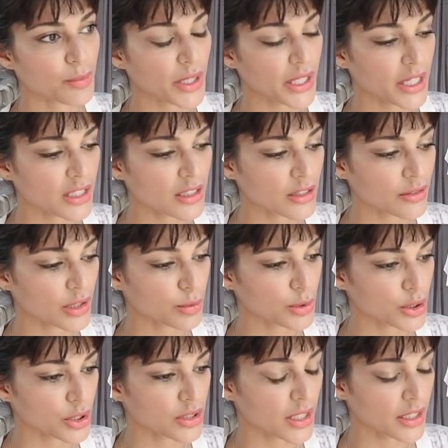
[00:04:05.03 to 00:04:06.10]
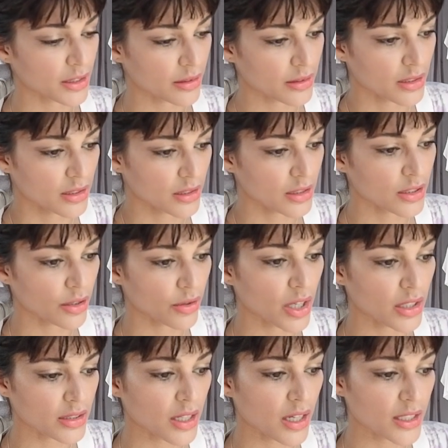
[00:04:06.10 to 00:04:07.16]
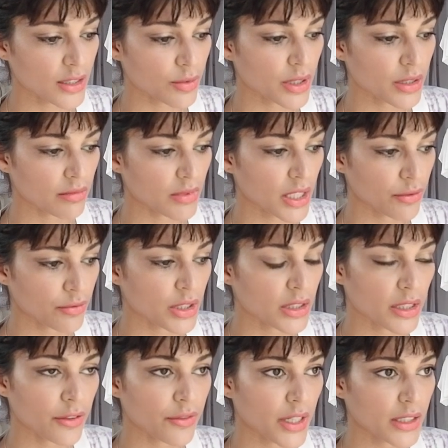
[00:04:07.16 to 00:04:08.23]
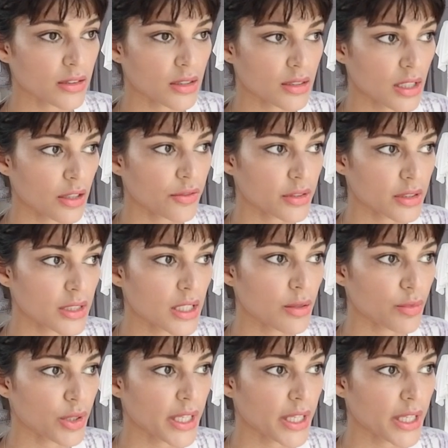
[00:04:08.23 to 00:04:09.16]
But, you know, he was just like, you know, us guys, it really affects our self-esteem.